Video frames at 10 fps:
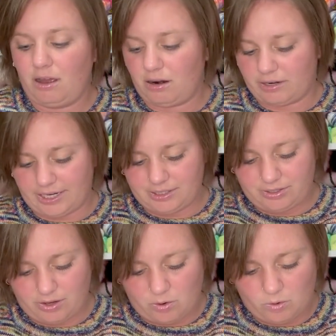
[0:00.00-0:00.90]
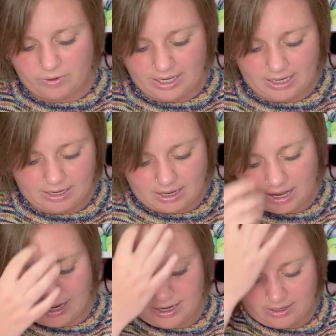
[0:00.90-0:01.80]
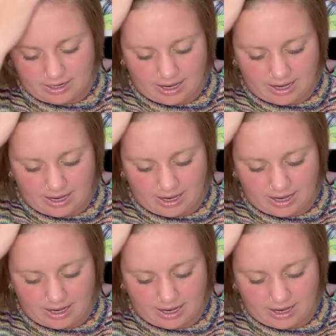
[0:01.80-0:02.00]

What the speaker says: All right, so I